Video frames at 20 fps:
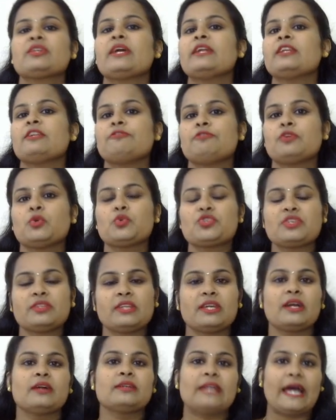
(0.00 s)
and diffusion,
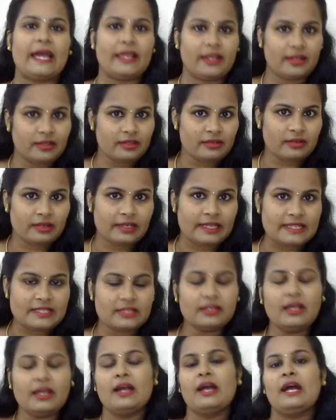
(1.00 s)
they are directly
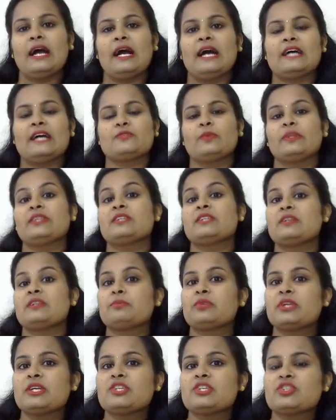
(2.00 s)
related, as when the
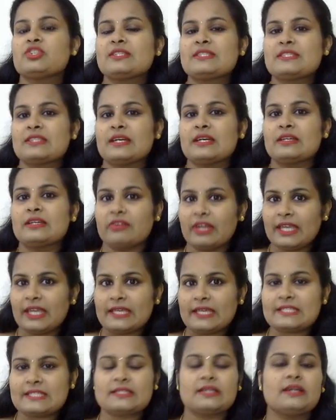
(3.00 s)
temperature is
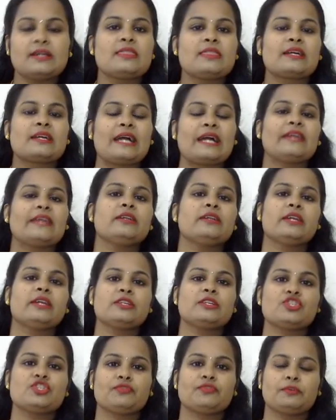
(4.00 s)
raised, the kinetic
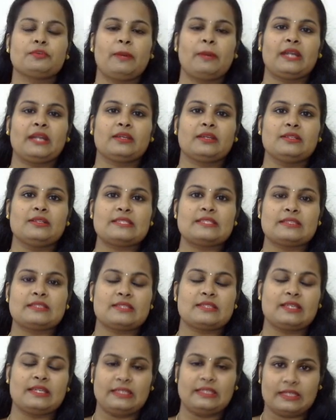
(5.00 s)
energy of the particles is
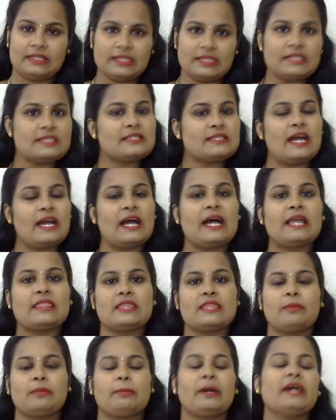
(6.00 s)
increased, and
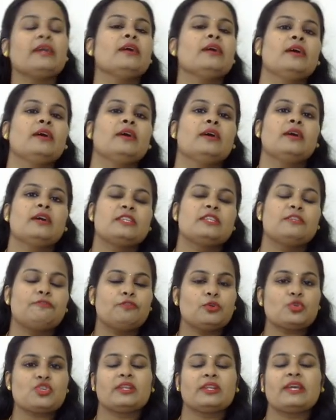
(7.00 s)
thereby
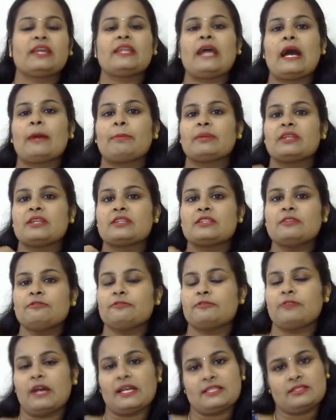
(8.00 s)
diffusion can happen at a
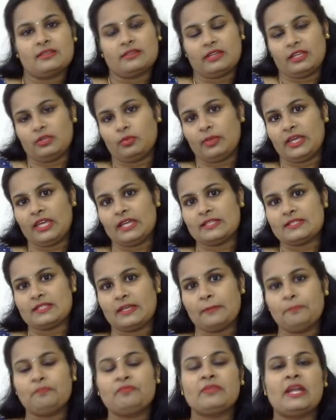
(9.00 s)
faster rate, we can say.
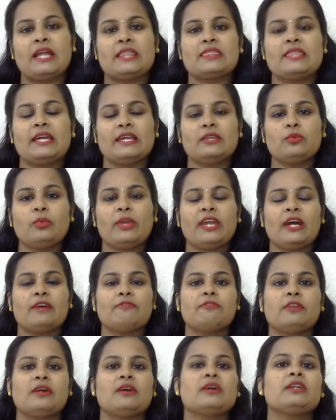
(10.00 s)
Then we have
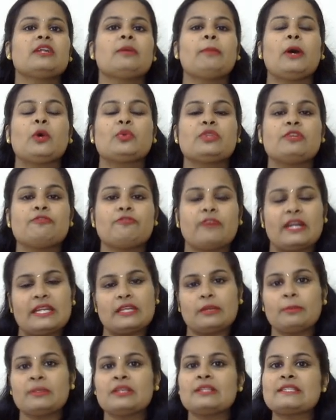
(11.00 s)
learned about the
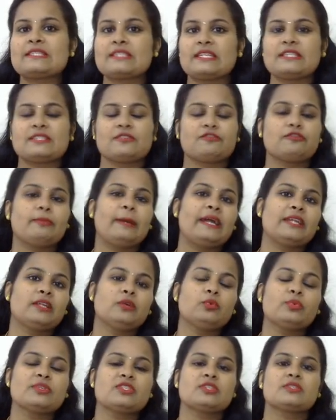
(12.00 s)
fundamental states of matter,
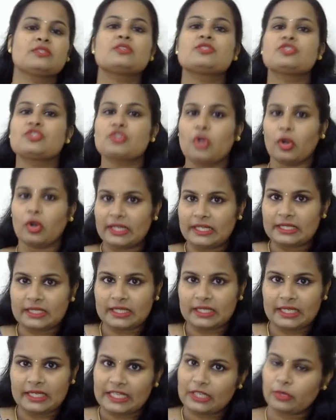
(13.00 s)
which is solid,
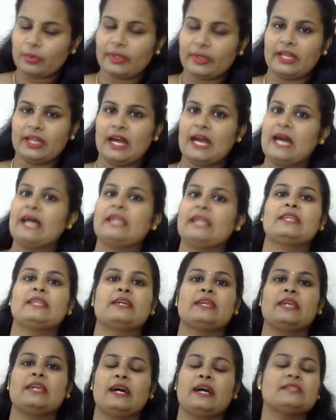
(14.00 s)
liquid, and the
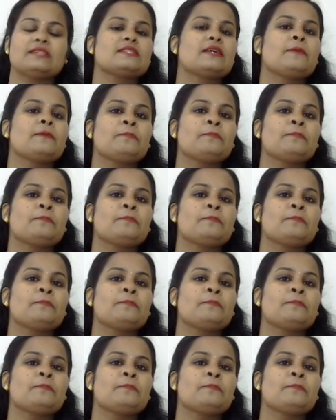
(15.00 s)
gas.